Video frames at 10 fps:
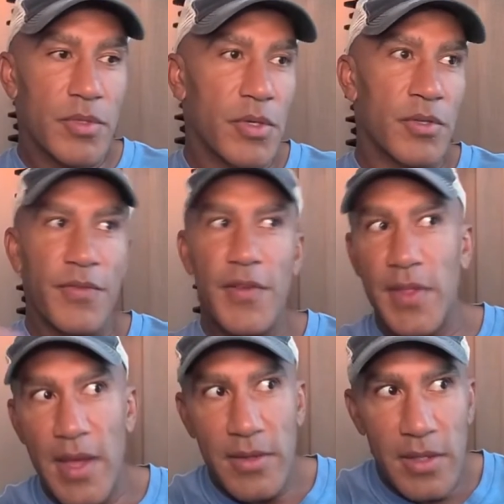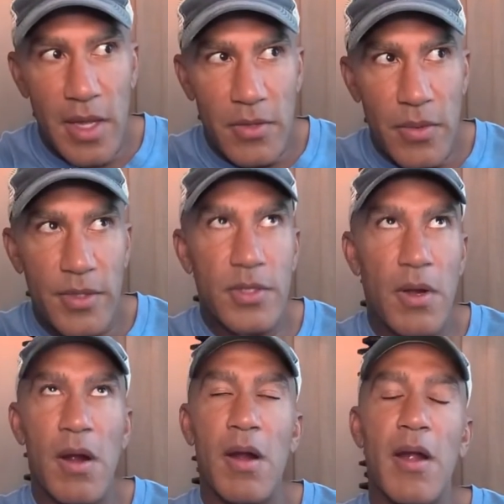$250,000 worth of
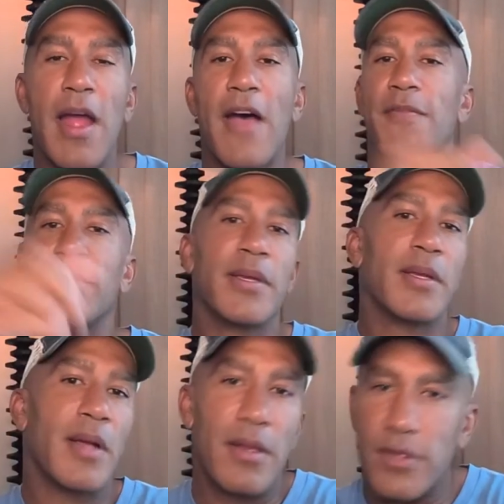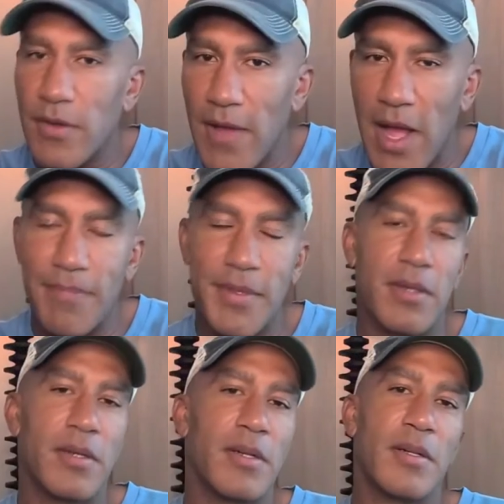SAR, half a million dollars of
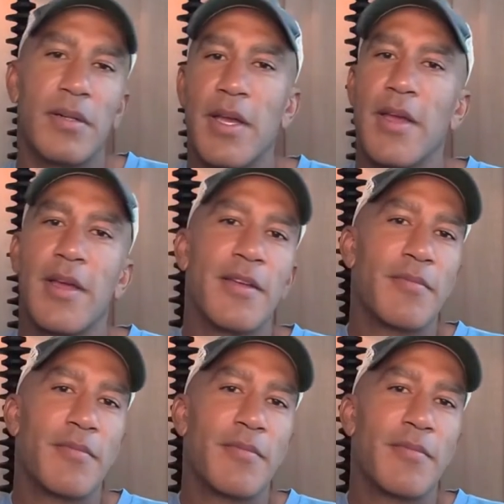optical,